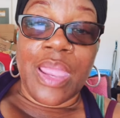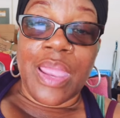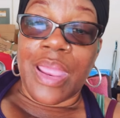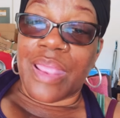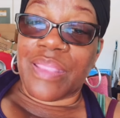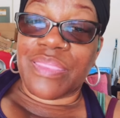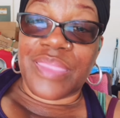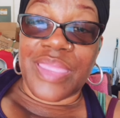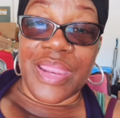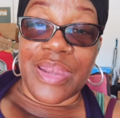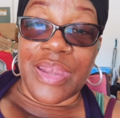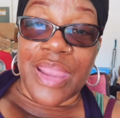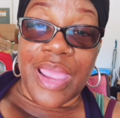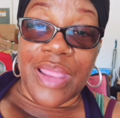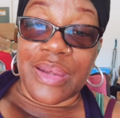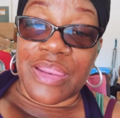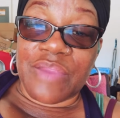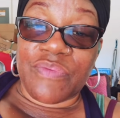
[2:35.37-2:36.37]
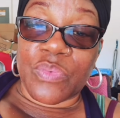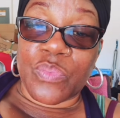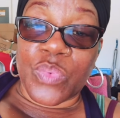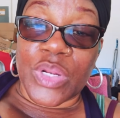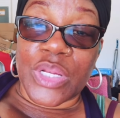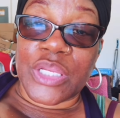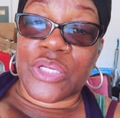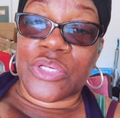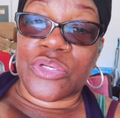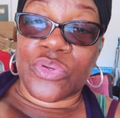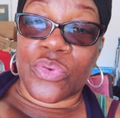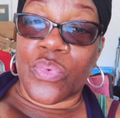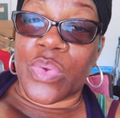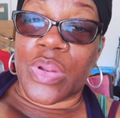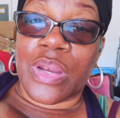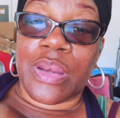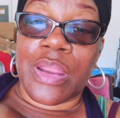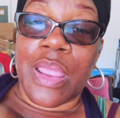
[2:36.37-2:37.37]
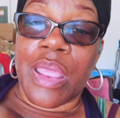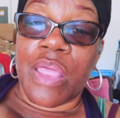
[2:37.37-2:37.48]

And then not even really doing